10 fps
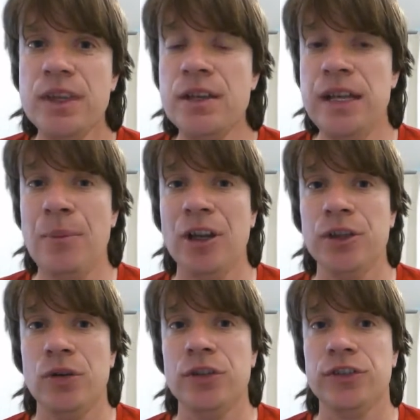Now my
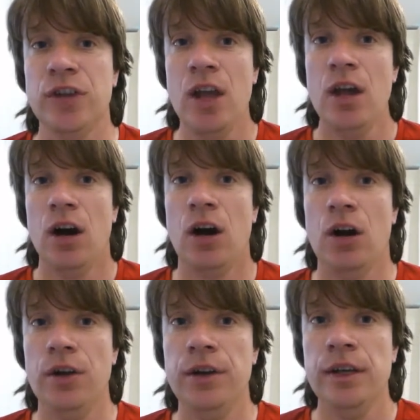thoughts
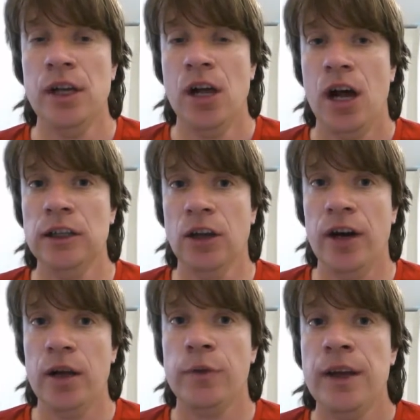on
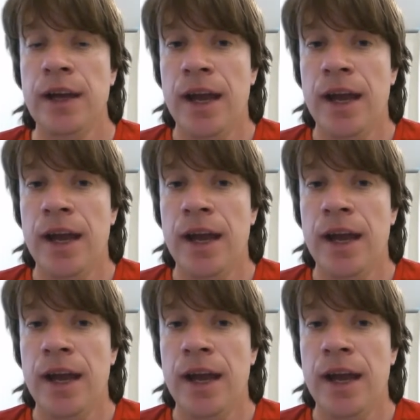Alive.